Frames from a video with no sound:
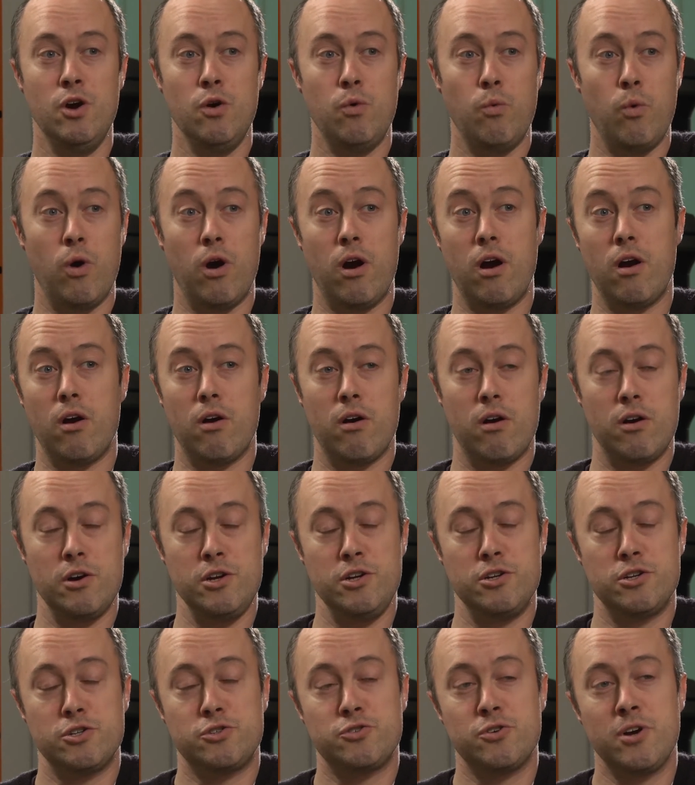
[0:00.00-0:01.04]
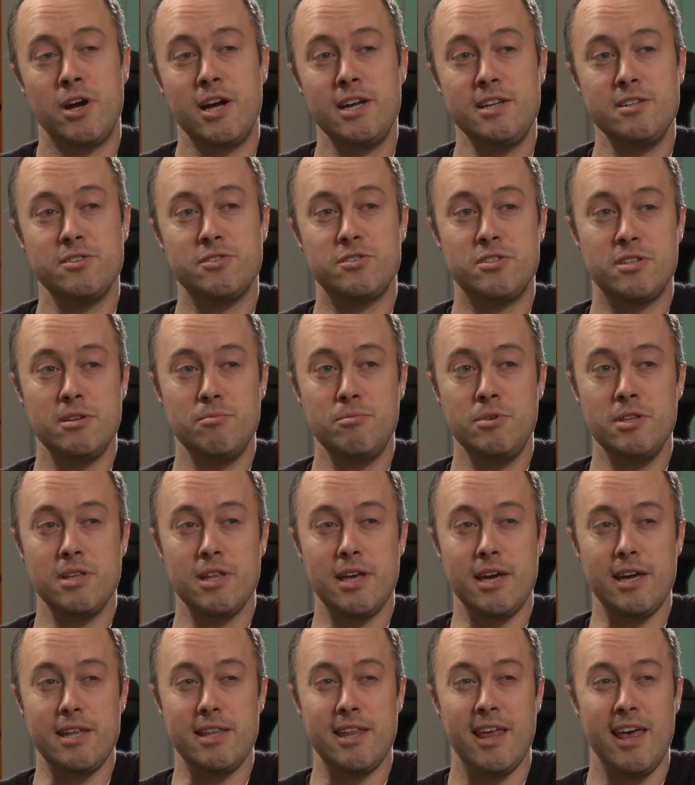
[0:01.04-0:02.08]
where you're trying to
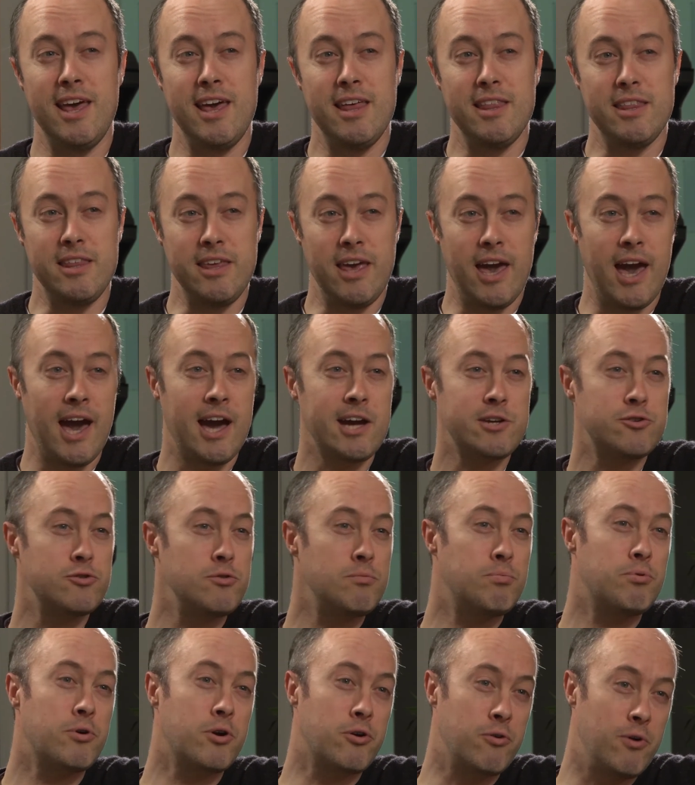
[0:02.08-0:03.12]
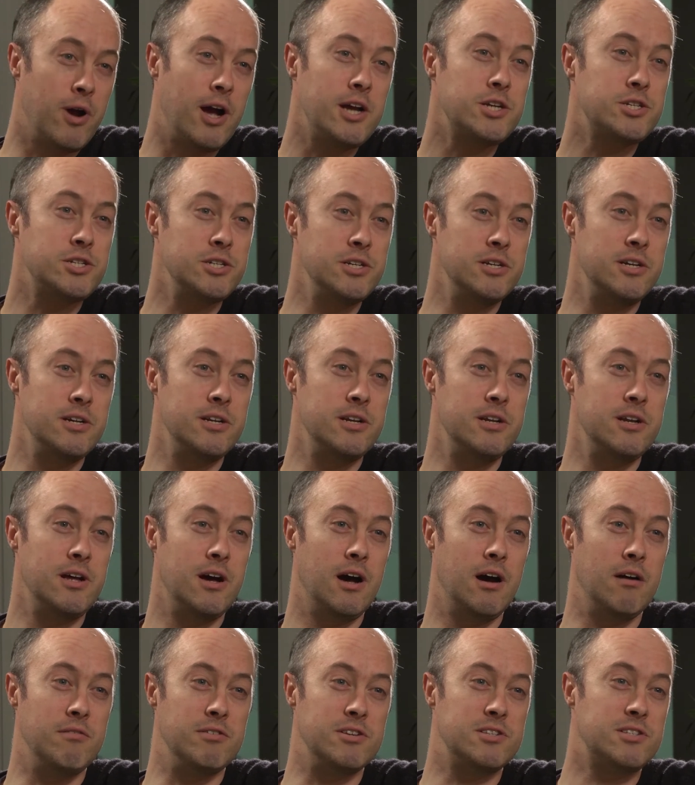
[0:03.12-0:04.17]
simulate the actual progression
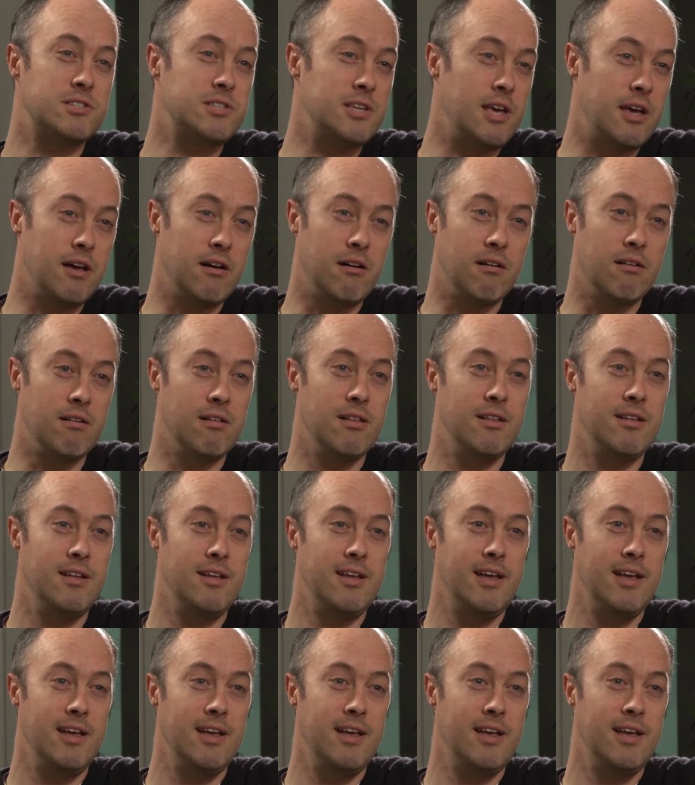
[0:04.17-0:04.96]
of a cell